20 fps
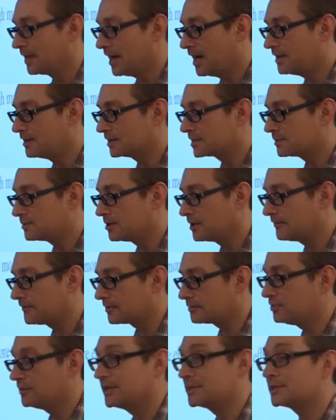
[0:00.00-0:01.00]
And it's a
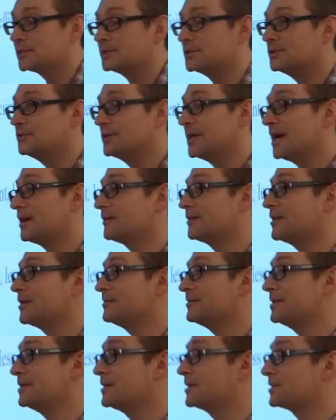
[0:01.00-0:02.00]
perfect place to do it out there
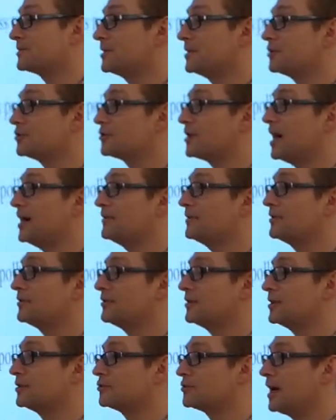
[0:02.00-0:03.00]
because when you're driving
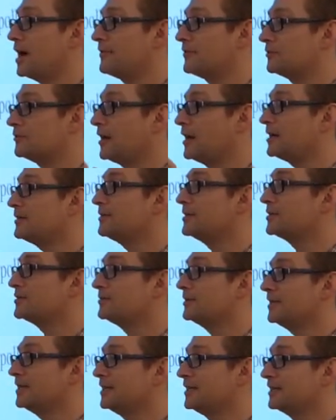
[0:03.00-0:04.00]
right in
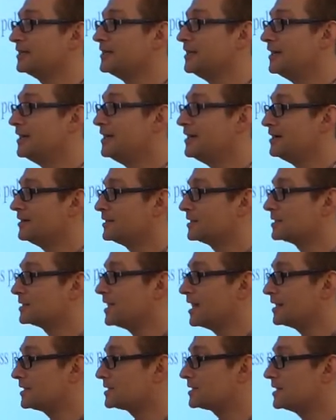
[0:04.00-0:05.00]
between the
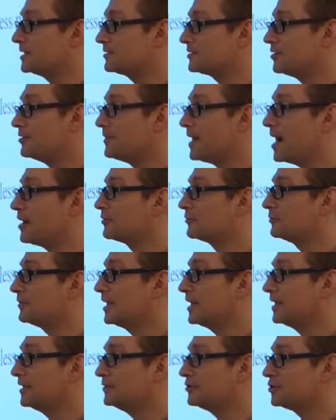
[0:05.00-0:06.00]
San Jacinto mountain
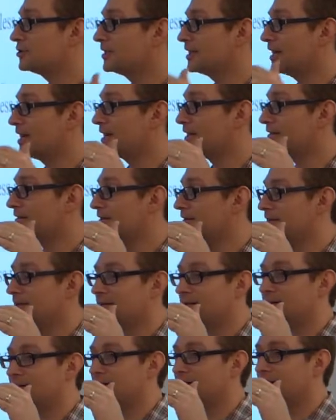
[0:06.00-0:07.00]
range and
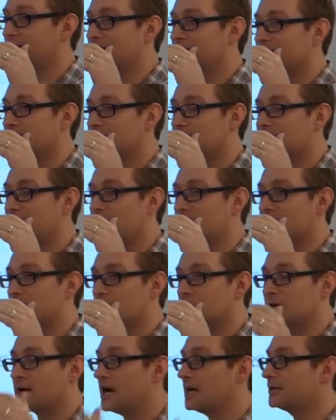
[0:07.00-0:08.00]
the San
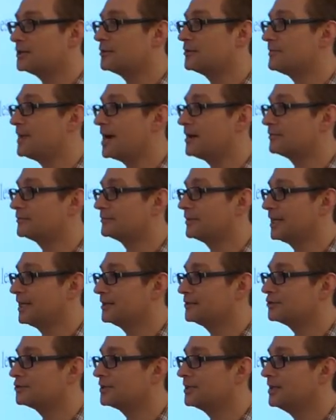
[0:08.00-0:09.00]
Gorgonio mountain
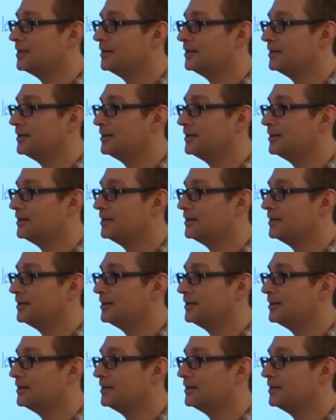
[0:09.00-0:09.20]
range.